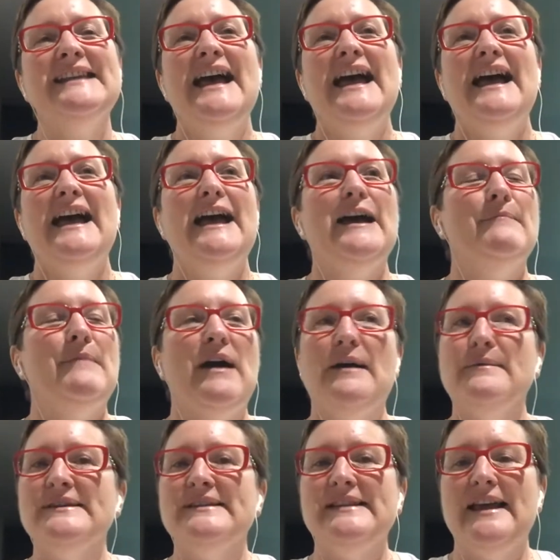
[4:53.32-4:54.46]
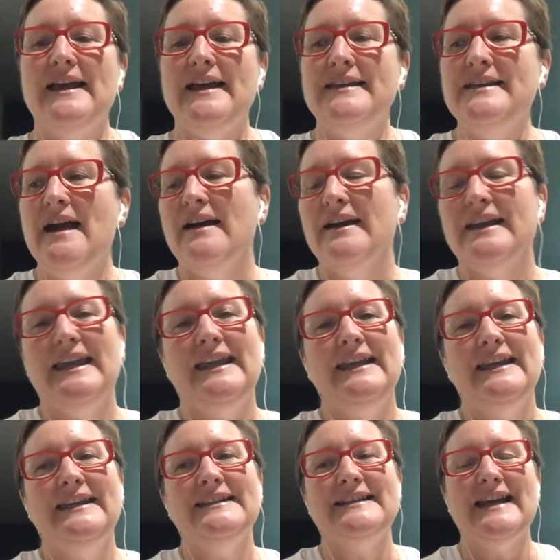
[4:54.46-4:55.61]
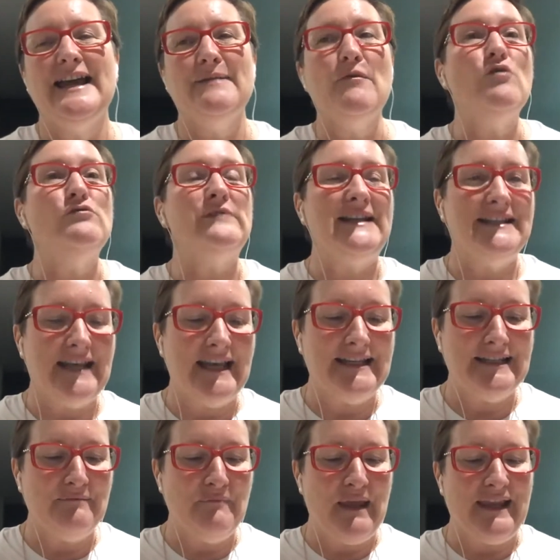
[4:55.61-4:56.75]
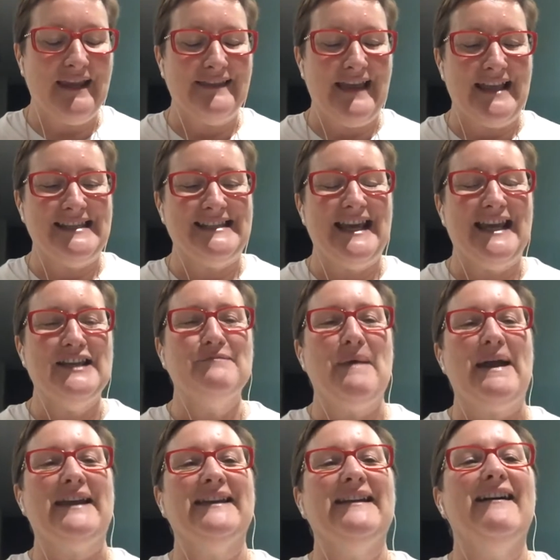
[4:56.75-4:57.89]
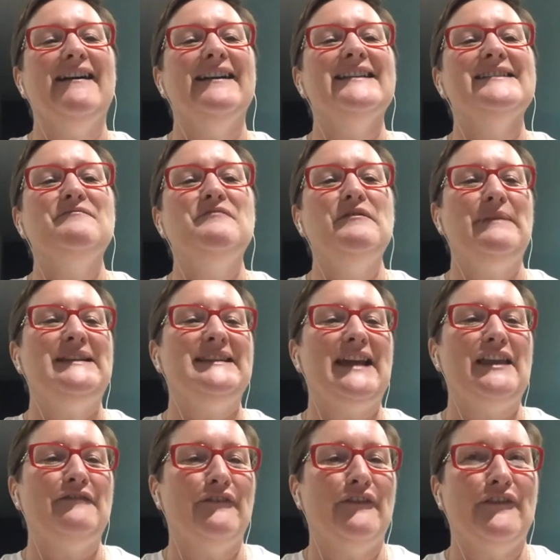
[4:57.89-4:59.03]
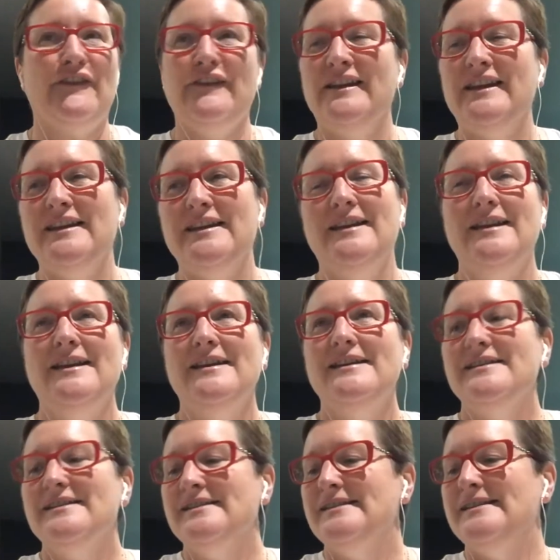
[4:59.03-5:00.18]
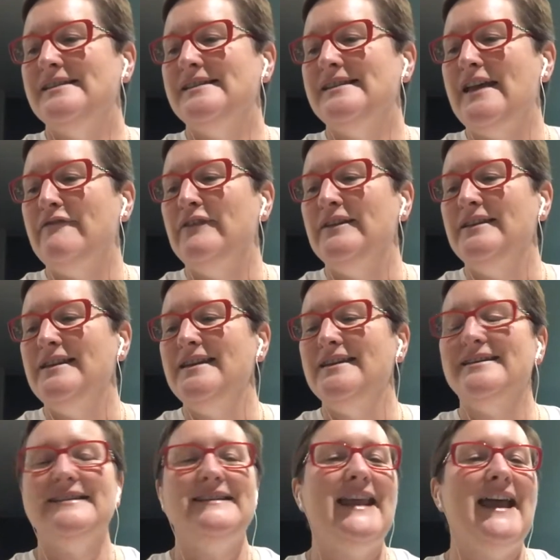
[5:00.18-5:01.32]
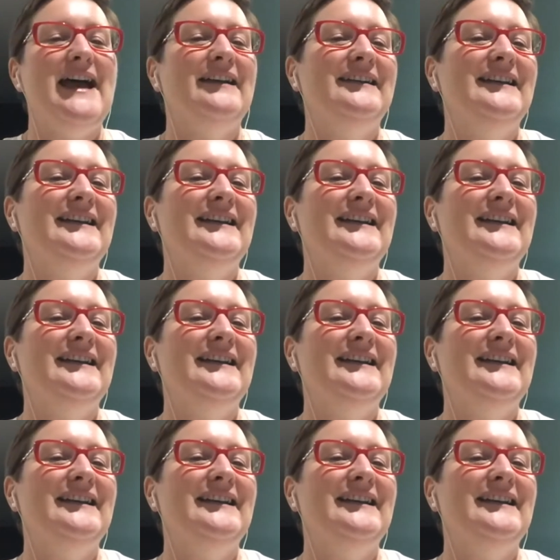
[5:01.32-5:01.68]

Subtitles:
I was a young kid, already dating Mick at that stage back in Ireland. We've been together for 30 37 years now, nearly